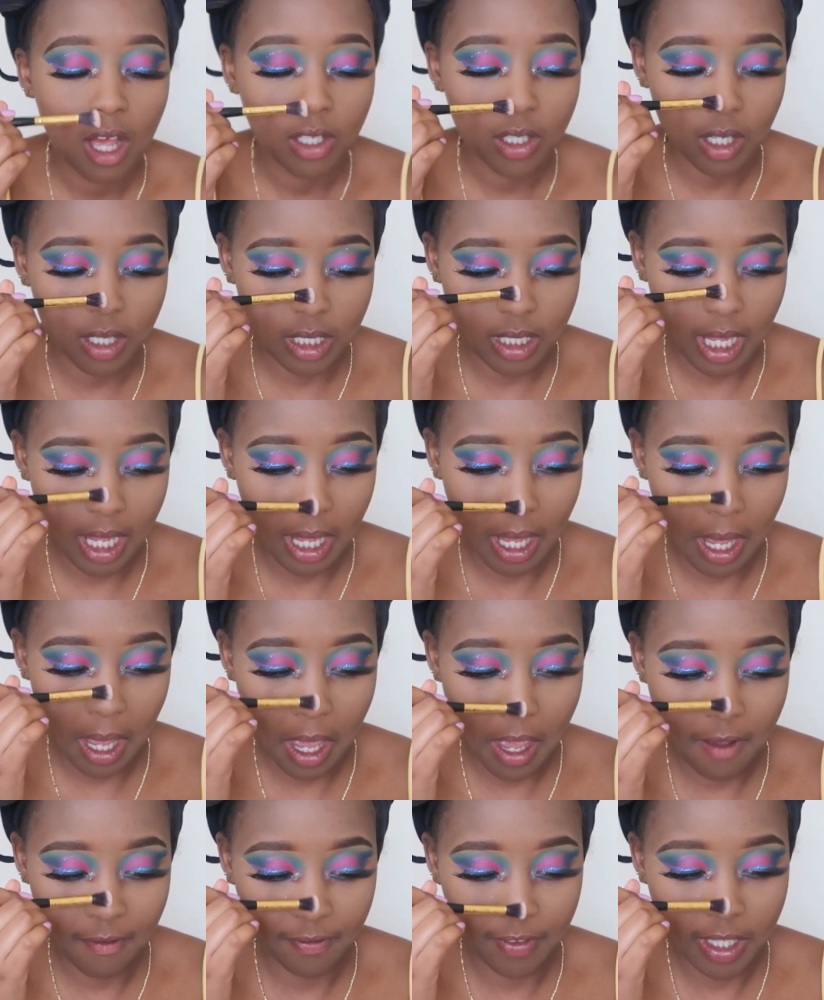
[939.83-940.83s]
So I was like,
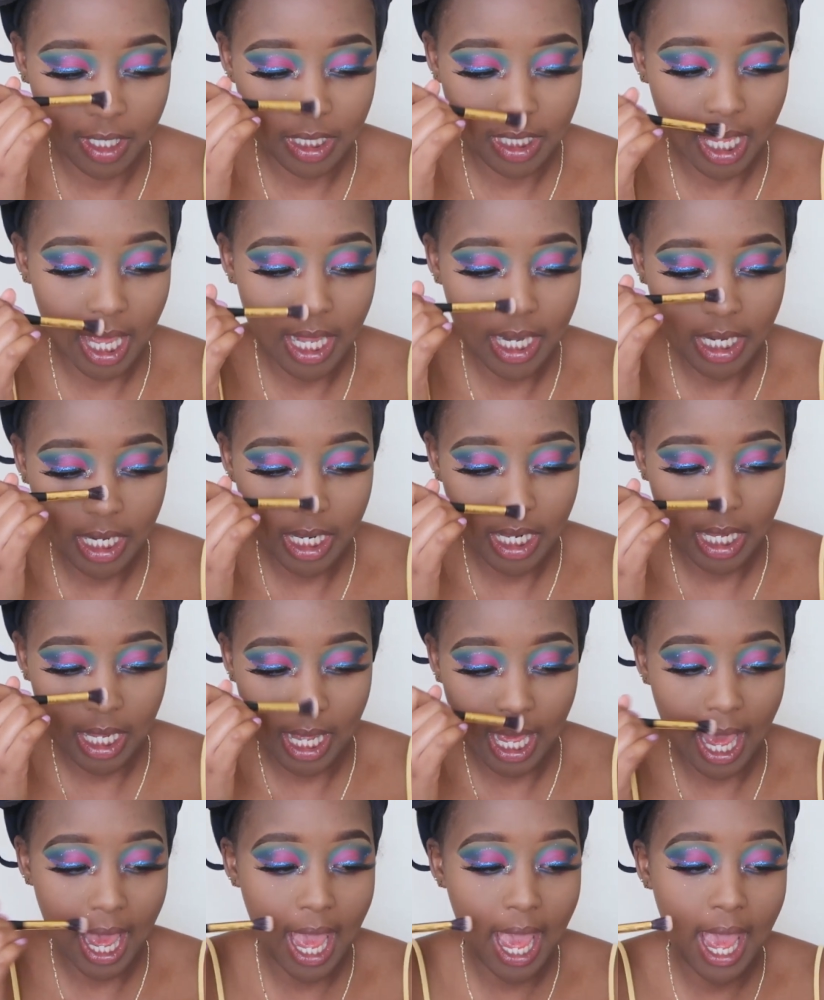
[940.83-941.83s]
if there's
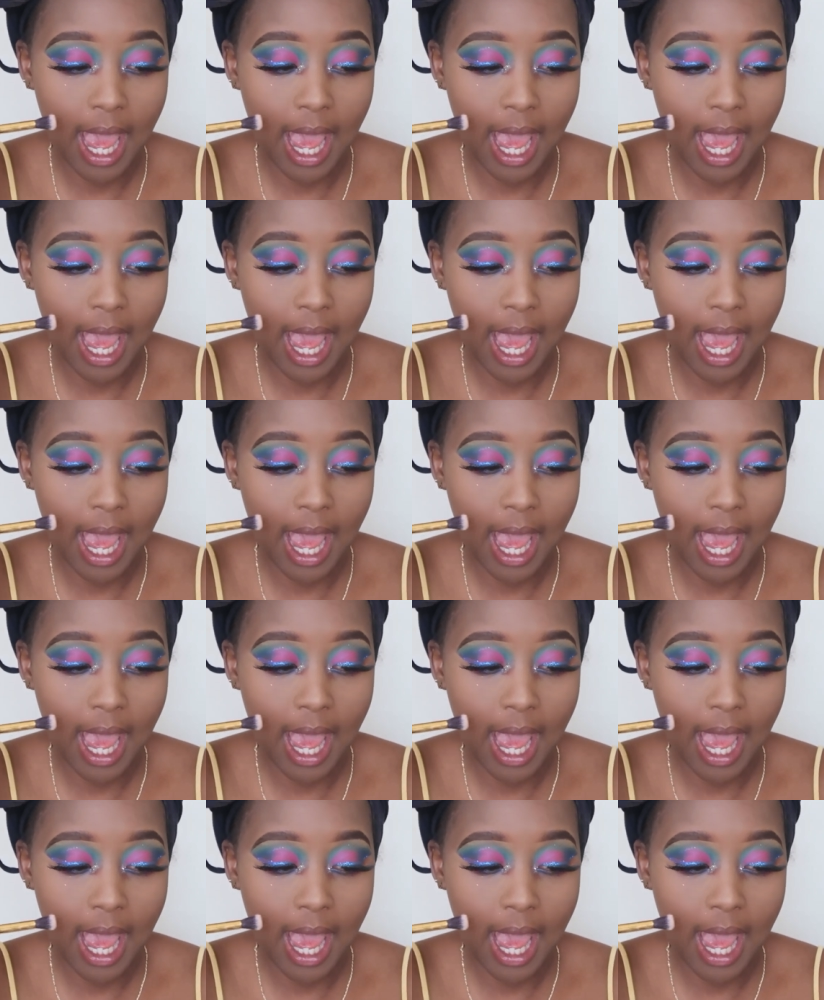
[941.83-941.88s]
any